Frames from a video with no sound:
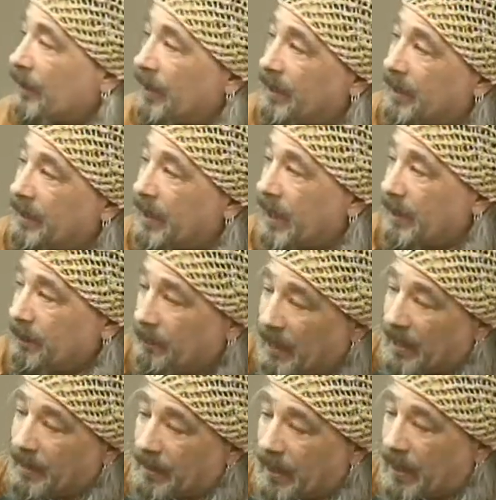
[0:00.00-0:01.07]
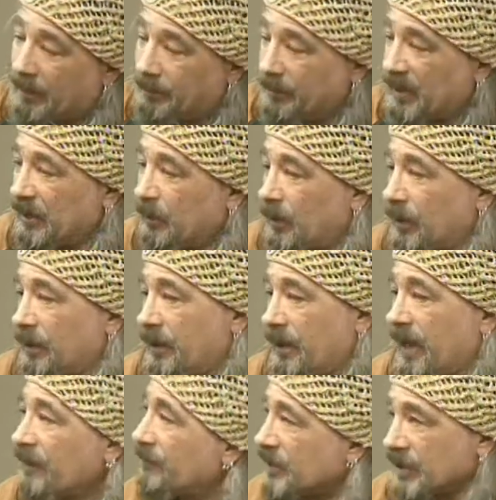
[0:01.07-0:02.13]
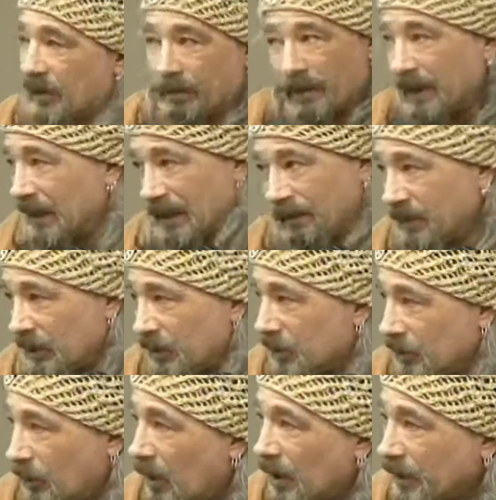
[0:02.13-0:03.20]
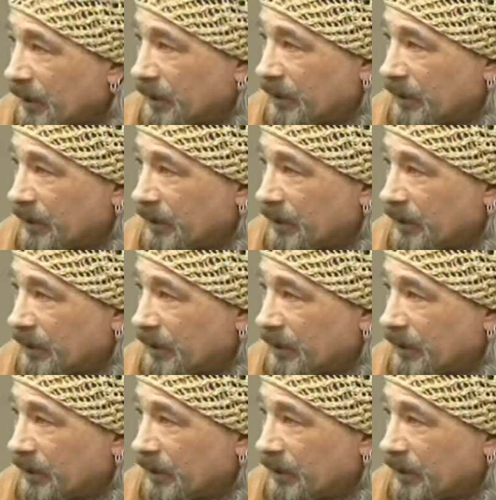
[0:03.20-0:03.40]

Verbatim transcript: and it might, might not be what the end result might not be what you wanted it